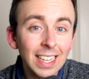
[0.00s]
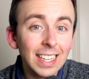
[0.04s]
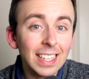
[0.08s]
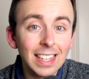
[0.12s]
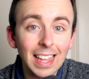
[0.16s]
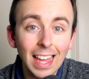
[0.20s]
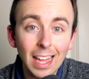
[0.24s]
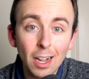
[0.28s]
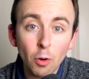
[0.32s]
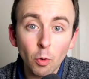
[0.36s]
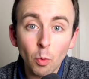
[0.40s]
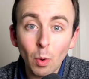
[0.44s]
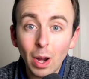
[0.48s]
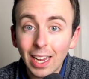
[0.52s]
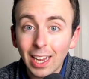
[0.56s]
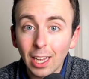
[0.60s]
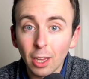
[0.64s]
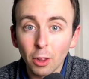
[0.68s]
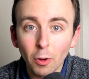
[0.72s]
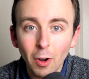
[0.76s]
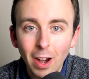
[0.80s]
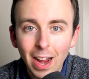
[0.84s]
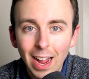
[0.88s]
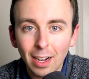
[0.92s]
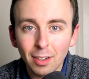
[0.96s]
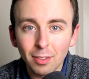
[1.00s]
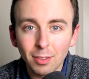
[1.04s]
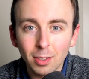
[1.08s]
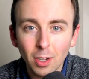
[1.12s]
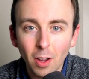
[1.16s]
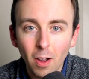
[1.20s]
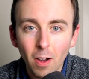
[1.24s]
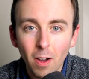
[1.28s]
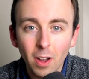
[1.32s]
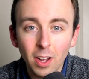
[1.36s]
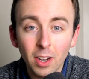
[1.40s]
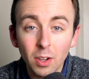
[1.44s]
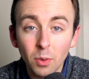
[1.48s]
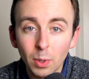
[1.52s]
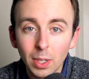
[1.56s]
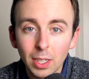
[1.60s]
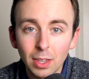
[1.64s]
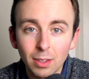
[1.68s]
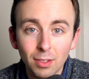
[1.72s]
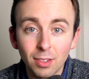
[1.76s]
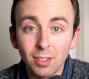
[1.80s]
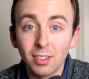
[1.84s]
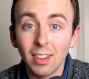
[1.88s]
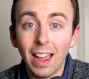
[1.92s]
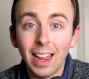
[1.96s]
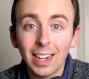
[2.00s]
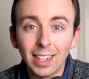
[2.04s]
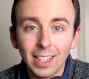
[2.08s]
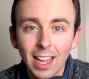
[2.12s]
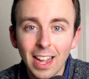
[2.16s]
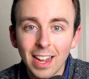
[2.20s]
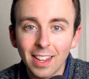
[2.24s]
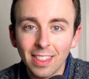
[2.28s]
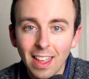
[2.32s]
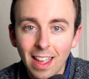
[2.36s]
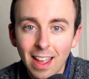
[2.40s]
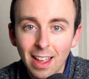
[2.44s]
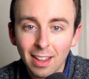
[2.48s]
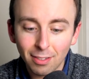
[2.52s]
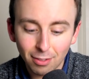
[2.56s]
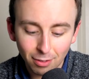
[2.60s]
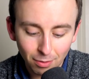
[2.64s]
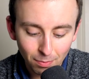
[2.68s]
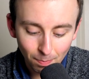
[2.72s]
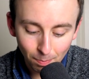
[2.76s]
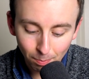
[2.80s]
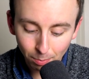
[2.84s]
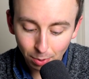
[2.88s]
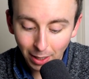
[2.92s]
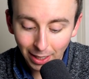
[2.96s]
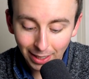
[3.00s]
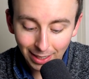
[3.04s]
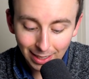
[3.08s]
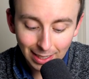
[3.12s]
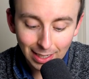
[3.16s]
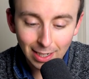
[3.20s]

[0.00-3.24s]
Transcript: Get a regular hexagon with side length s, plug it